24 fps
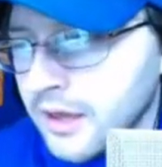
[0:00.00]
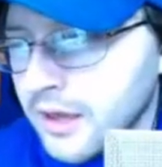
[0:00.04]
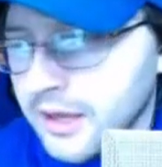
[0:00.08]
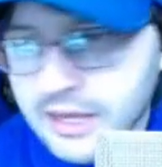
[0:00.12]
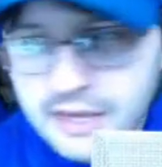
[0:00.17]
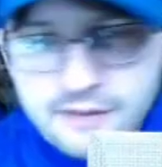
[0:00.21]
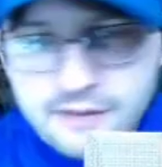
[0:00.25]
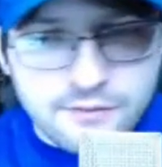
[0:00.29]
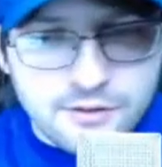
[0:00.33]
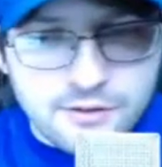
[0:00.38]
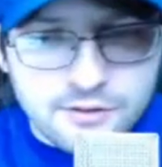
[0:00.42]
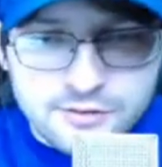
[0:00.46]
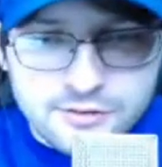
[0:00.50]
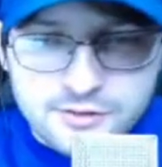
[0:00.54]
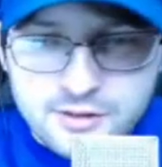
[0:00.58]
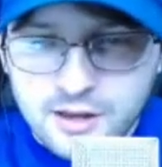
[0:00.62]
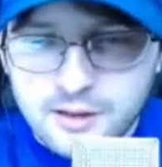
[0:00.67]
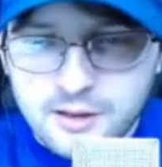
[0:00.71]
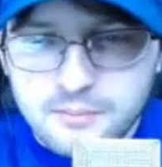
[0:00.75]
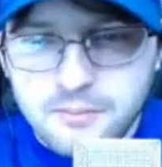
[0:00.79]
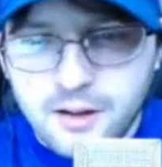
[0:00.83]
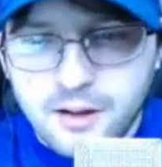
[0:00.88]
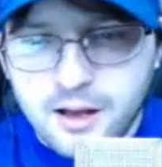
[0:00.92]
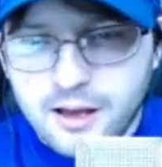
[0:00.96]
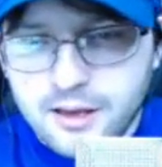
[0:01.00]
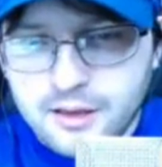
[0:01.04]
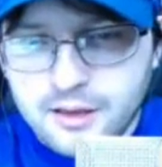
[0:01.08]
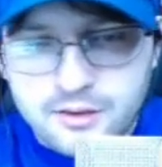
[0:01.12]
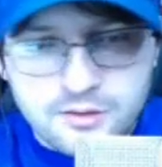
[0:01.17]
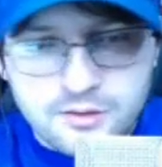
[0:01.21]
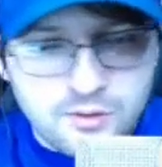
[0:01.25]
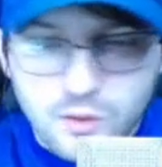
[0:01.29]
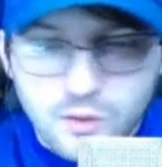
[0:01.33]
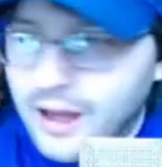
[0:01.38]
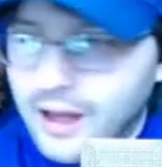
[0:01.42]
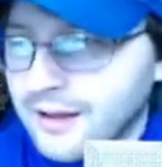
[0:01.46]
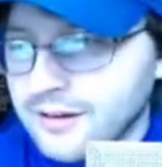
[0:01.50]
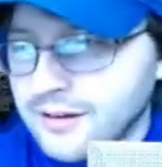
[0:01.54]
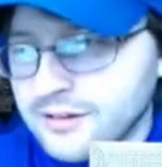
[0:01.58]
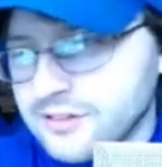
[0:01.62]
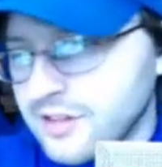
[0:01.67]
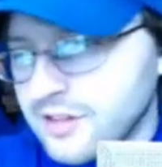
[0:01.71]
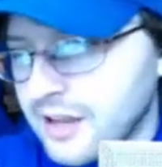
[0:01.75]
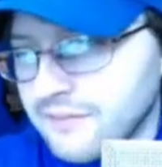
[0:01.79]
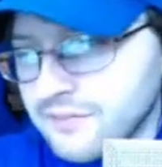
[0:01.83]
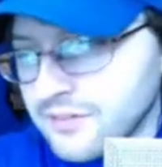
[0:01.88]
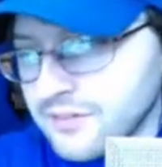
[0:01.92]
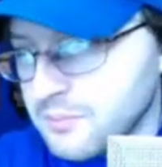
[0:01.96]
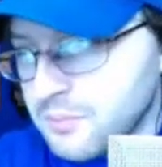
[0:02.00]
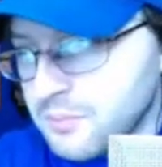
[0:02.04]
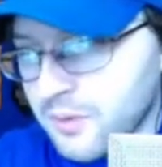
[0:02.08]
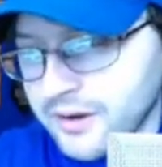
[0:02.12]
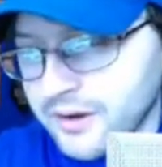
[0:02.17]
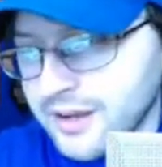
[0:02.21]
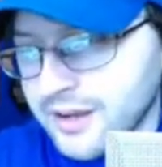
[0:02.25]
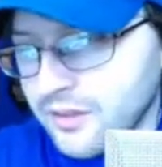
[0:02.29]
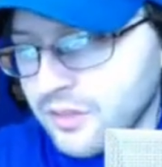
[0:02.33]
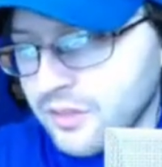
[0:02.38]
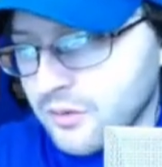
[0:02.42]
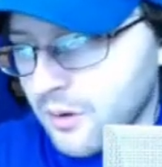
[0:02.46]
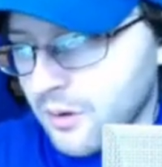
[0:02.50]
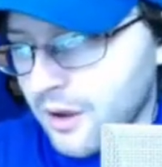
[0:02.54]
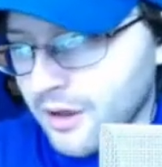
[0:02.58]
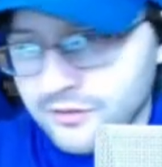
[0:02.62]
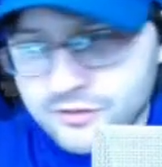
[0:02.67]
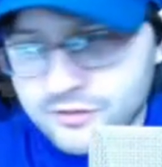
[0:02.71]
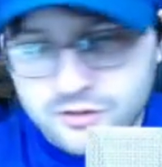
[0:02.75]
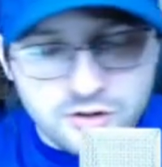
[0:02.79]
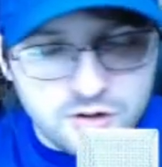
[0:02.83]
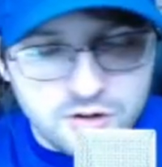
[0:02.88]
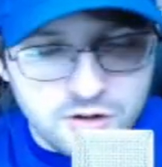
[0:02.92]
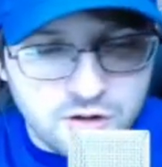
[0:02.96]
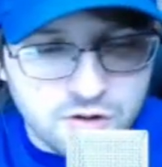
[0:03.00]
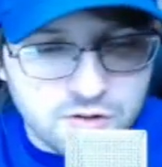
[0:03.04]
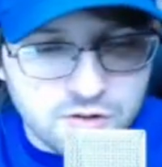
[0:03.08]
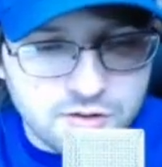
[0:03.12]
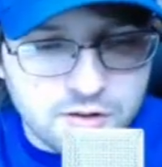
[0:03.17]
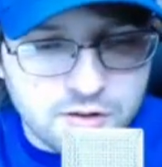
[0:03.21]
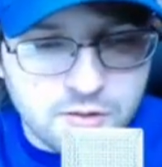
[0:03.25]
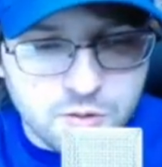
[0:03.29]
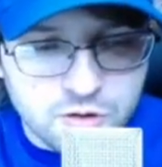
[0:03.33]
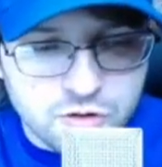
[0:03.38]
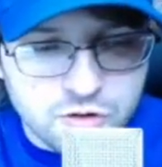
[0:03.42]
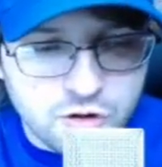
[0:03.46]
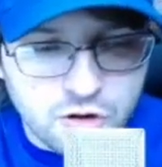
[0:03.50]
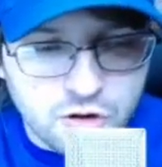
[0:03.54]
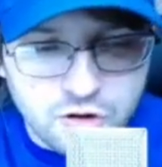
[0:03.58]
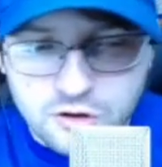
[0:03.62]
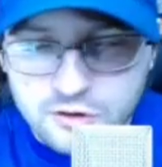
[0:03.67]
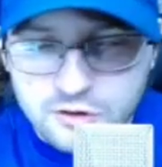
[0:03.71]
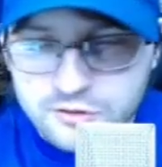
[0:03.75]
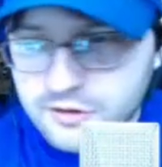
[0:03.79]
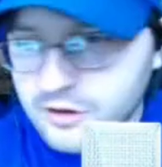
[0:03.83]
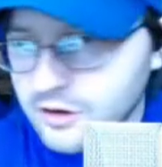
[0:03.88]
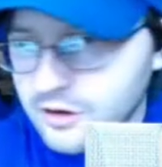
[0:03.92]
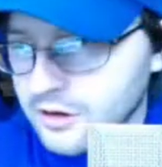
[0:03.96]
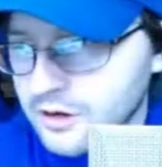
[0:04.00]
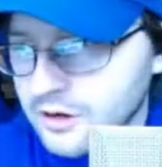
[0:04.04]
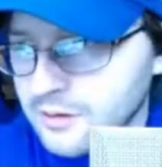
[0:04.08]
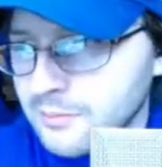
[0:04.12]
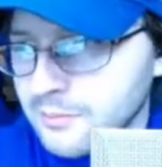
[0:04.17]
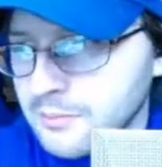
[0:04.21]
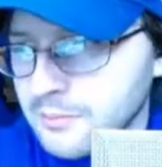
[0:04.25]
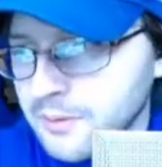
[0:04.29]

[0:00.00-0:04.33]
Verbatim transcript: give us some. Uh, you know, i just have you break down the roster. You know the returners that are going to be